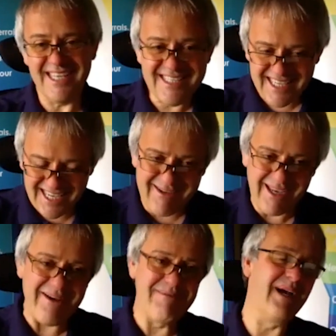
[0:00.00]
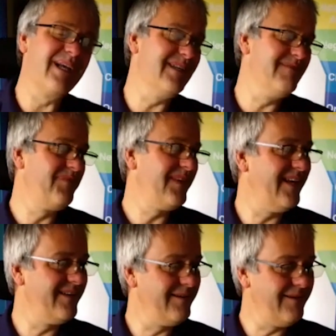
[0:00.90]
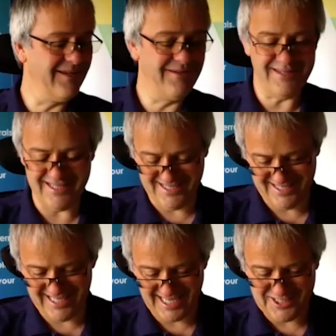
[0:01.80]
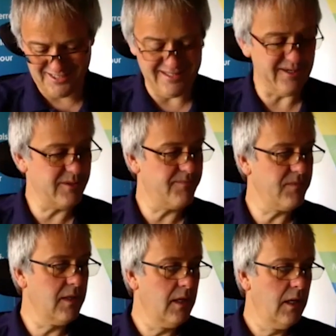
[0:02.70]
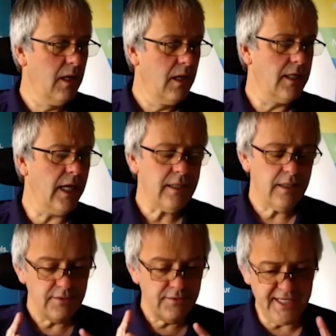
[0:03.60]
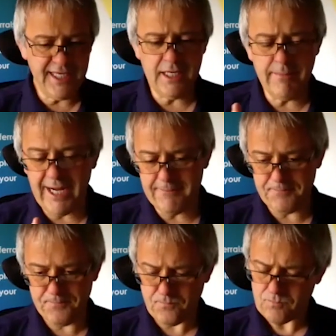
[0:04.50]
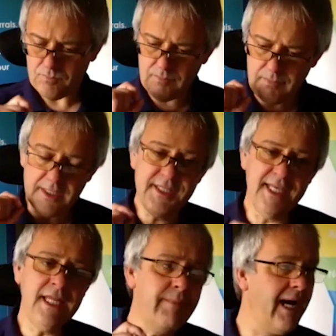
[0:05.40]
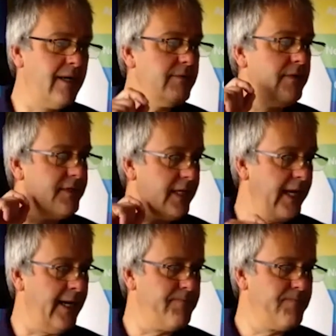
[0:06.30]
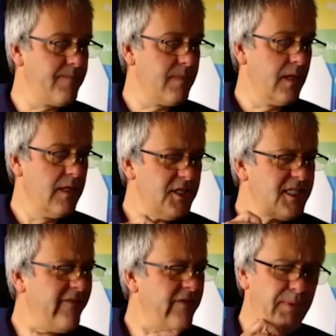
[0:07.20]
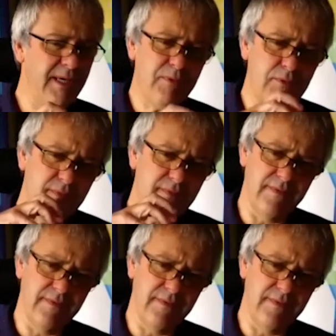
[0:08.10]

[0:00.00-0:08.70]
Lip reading: need to keep going back and catching those. Thinking about just giving people,